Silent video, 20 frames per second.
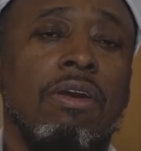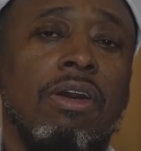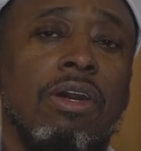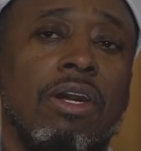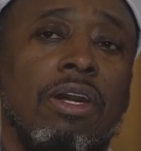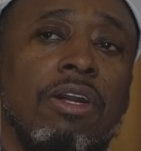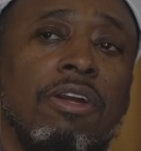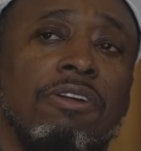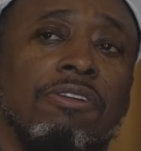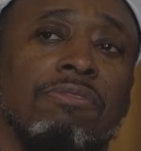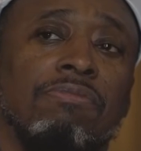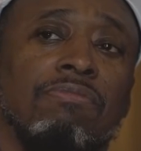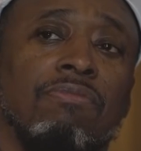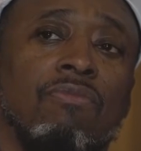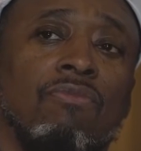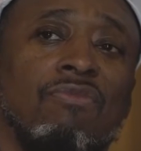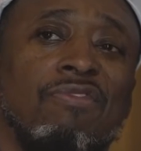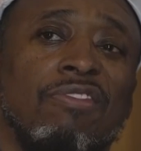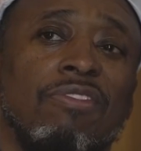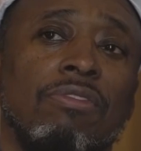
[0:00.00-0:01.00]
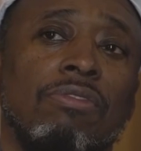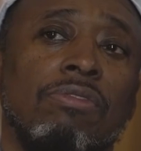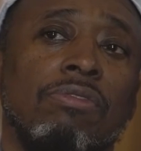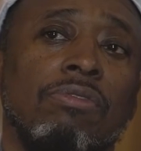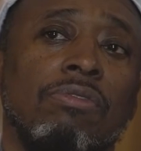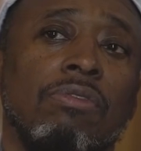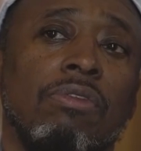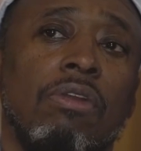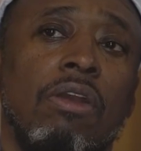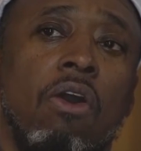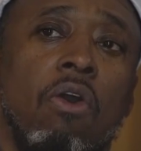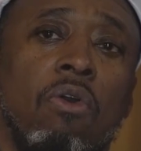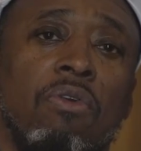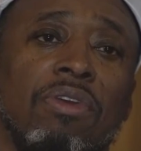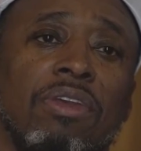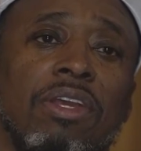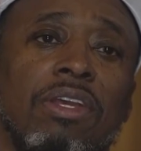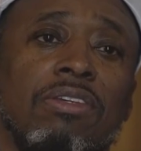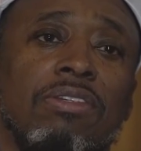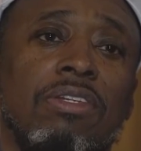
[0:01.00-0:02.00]
Um,
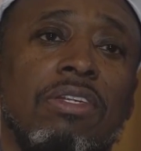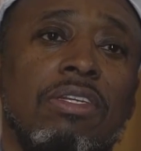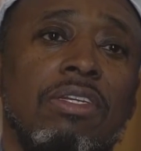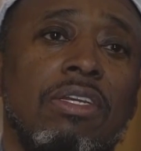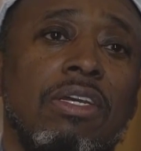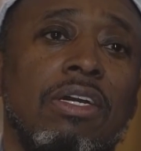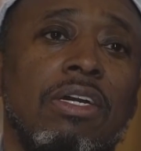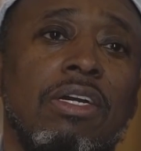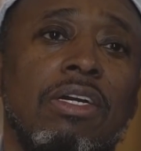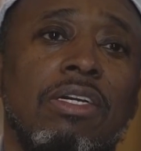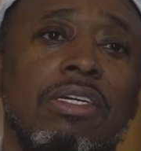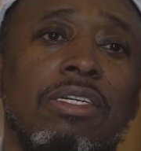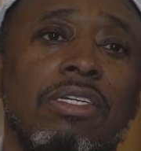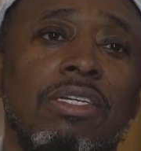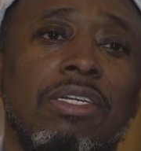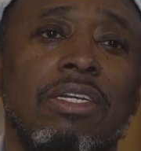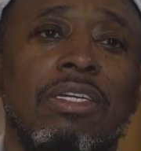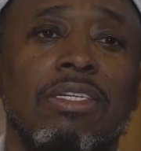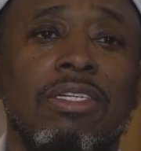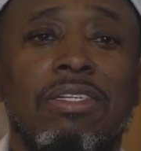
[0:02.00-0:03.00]
old against the young.